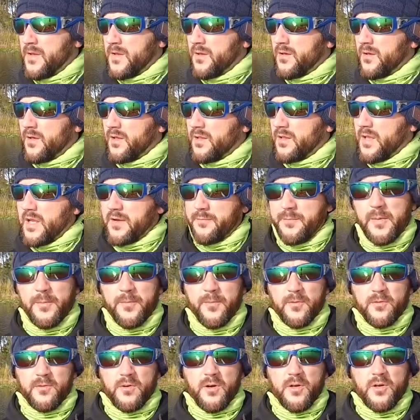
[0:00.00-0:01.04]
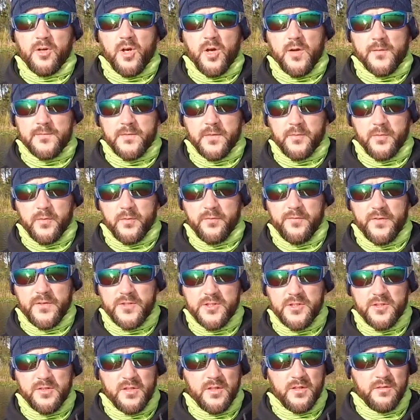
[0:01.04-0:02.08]
A lot of people aren't comfortable
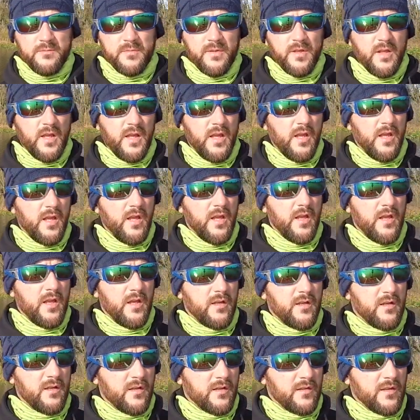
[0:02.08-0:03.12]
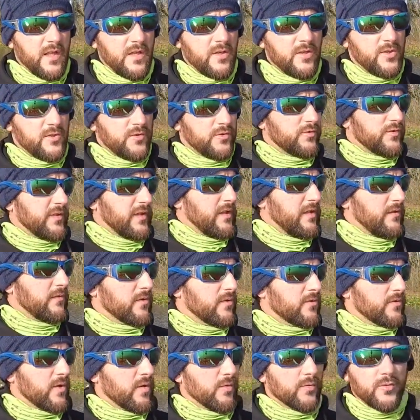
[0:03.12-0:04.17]
fishing them, and they either
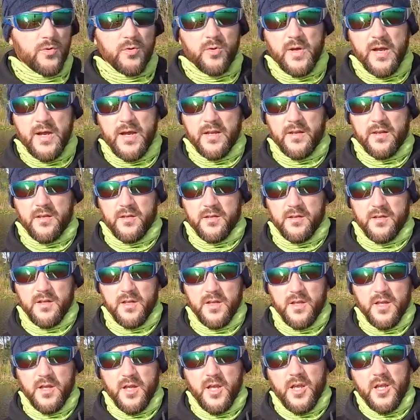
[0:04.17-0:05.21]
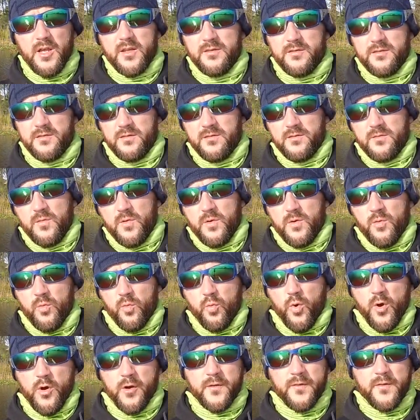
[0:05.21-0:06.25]
don't know how to
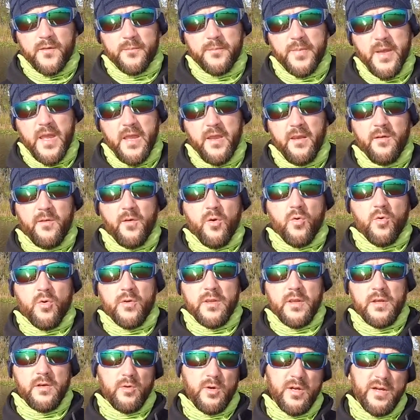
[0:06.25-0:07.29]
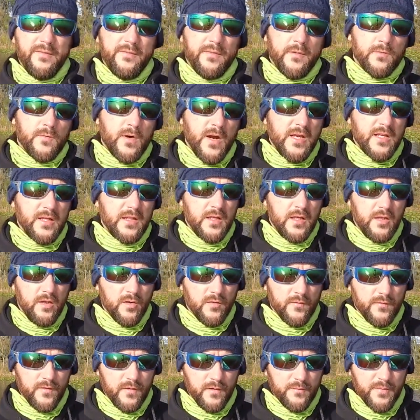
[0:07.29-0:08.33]
work the bait or they don't have the right gear
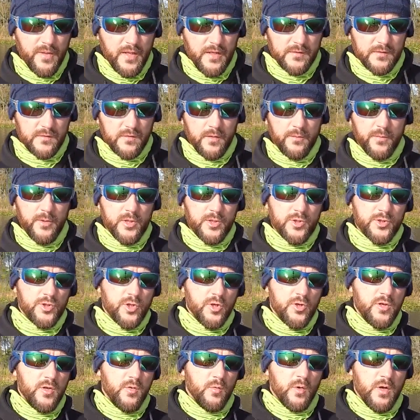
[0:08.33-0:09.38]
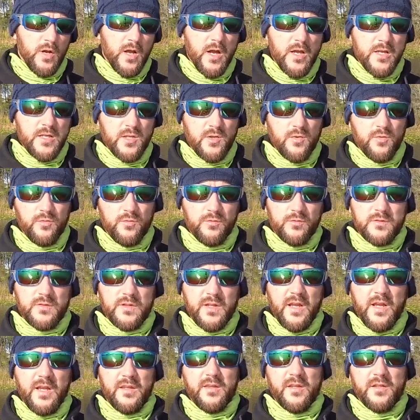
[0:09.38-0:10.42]
for the bait. So I'm going to show you what I use
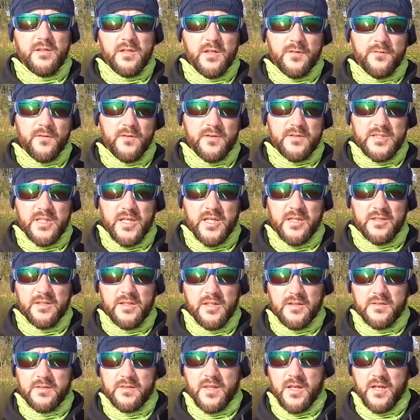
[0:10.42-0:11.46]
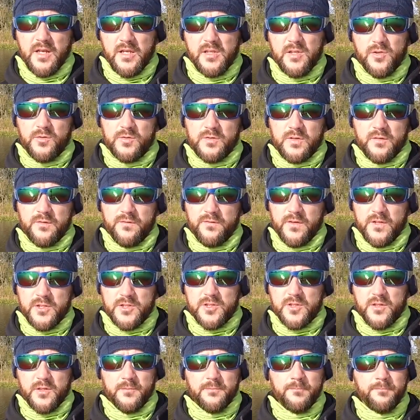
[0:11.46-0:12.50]
and the different techniques that I use to fish
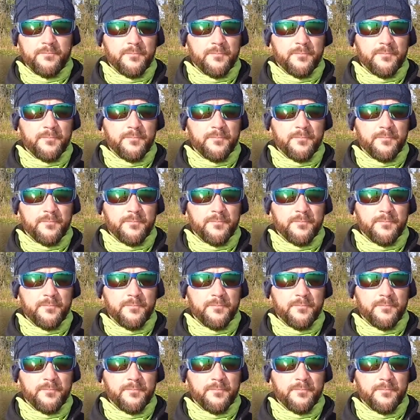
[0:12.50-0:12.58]
them.